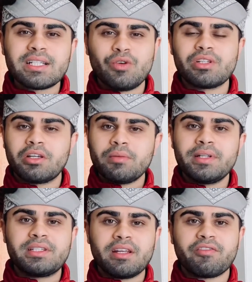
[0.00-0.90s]
It was a little
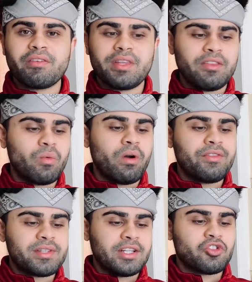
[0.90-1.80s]
bit different than the
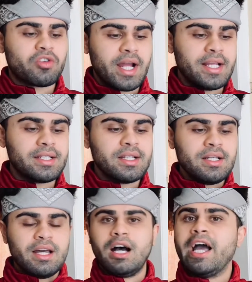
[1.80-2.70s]
ones that trend
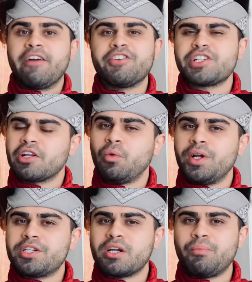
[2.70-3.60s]
uh, every single winter.